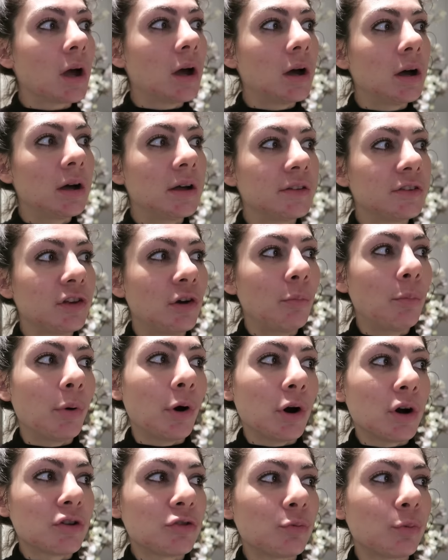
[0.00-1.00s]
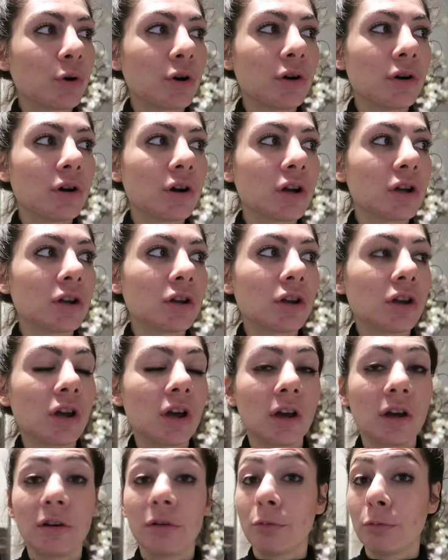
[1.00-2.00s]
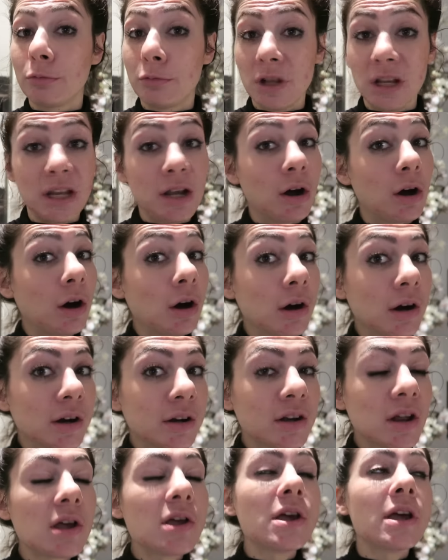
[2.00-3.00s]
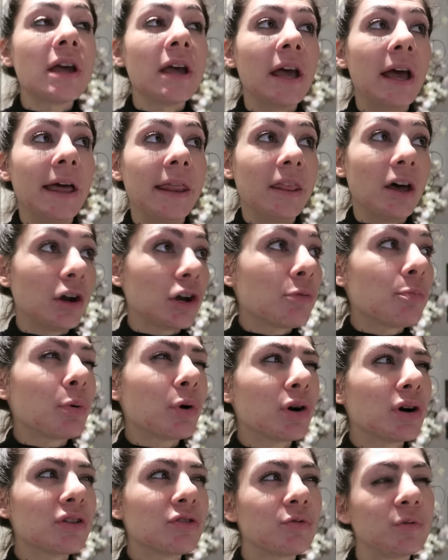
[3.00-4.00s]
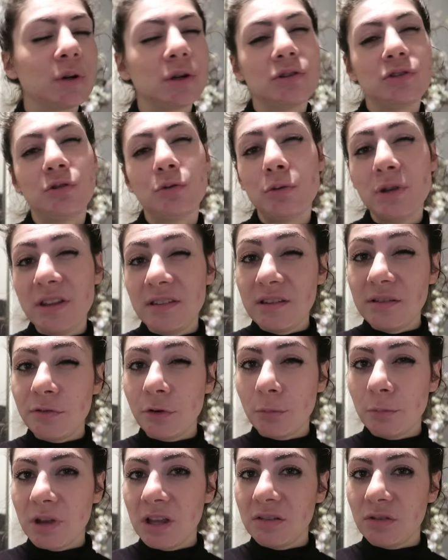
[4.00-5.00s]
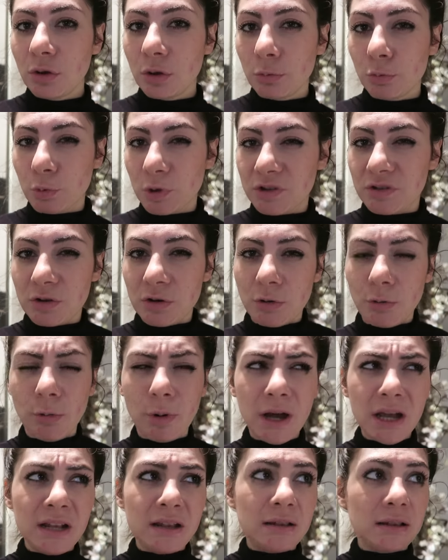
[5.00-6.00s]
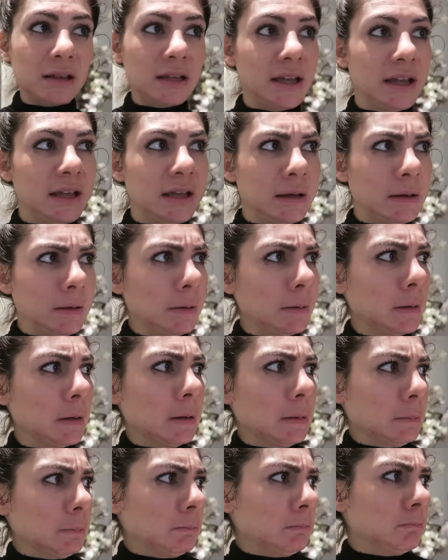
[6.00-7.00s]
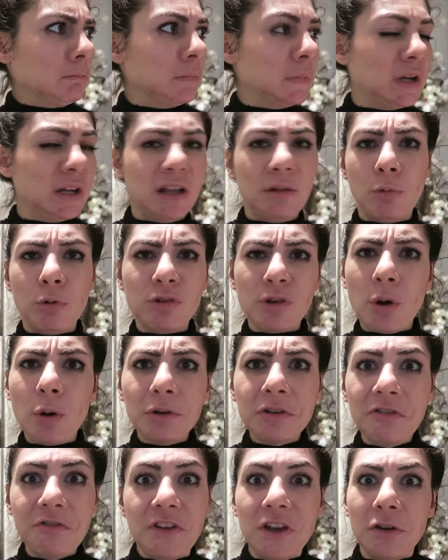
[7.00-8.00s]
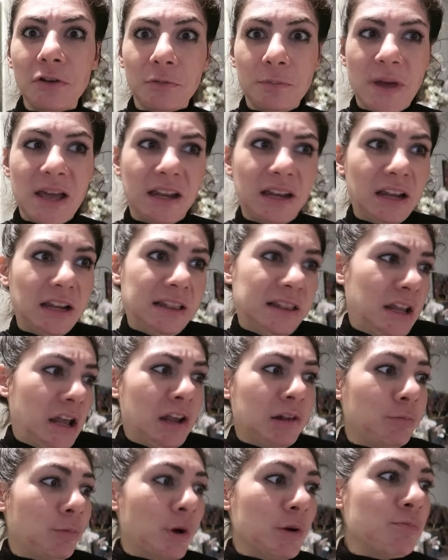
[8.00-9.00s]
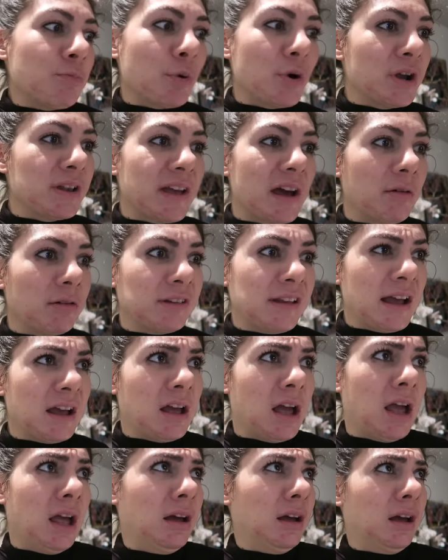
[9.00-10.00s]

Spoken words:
parts were really hard and other parts were too easy for me, so it was quite like, it was all the feels, man. At one point I was like,